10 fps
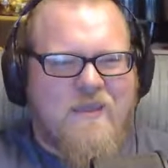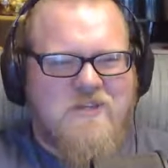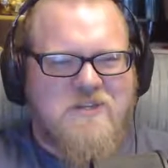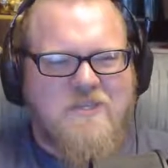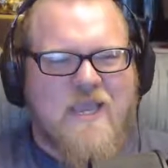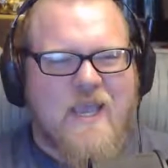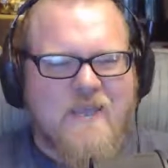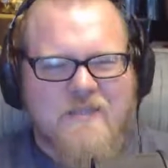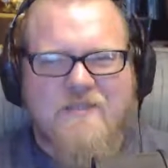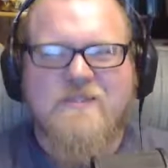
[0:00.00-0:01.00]
there should be
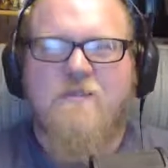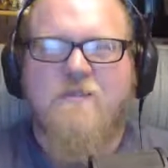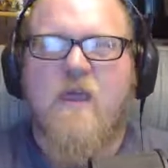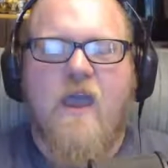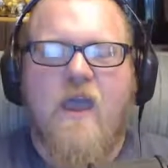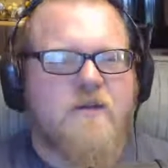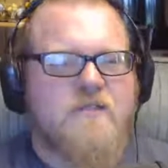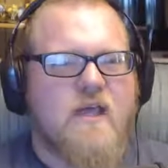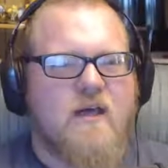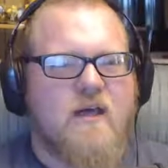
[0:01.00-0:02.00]
silence?
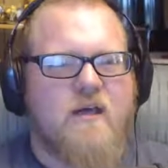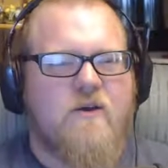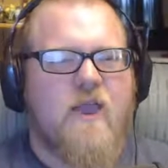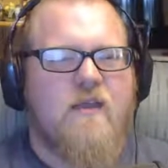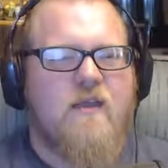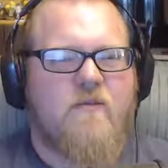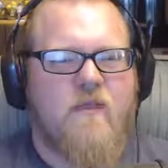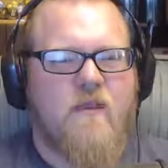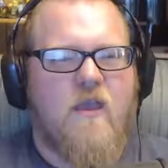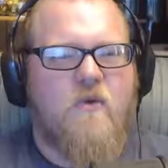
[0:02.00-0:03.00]
Anyways, okay.
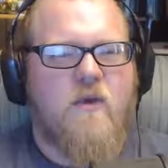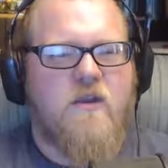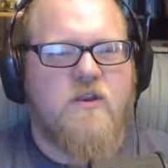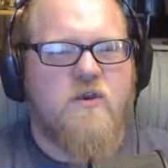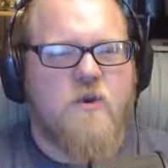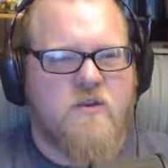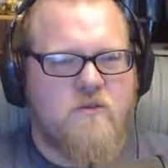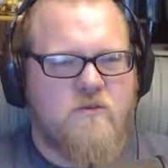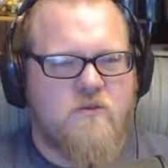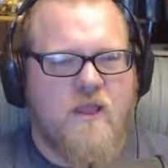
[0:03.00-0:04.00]
We're going to do 1, 2,
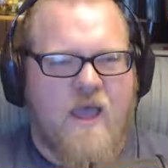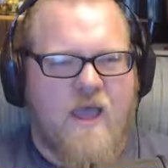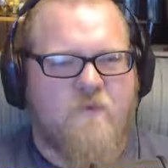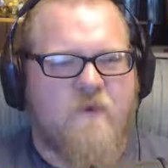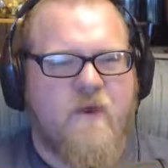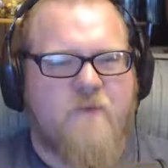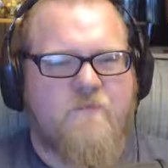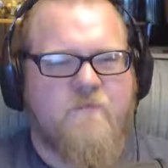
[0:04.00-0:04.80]
3, clap, all right?